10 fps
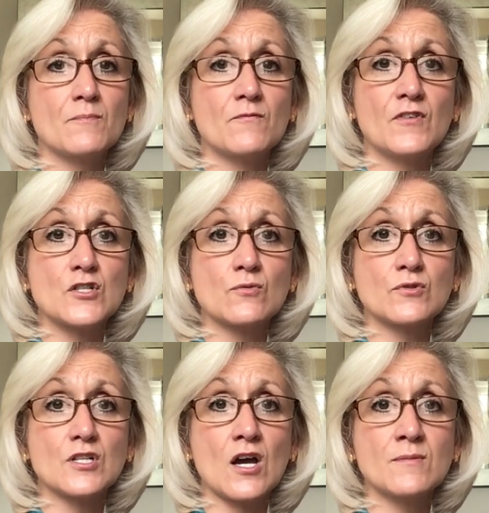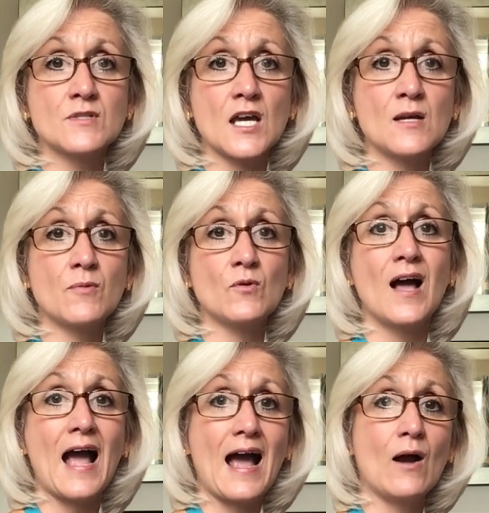visual timetable.
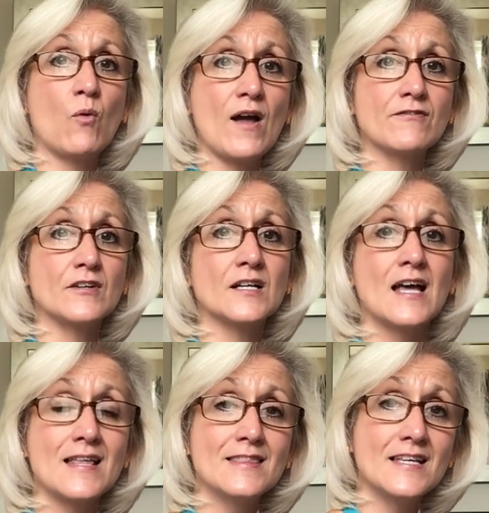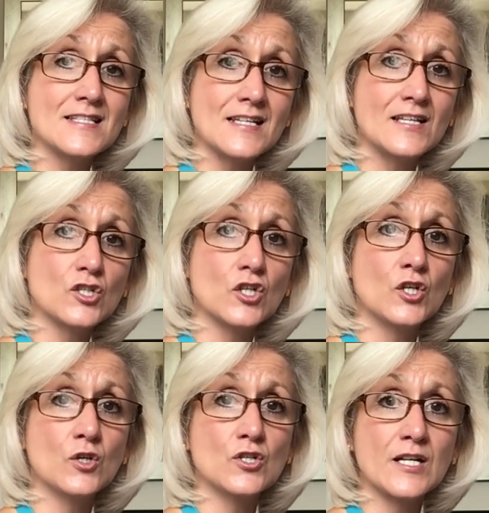However, this is
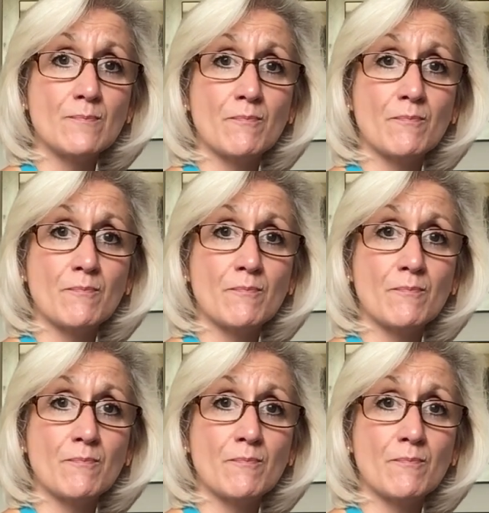hugely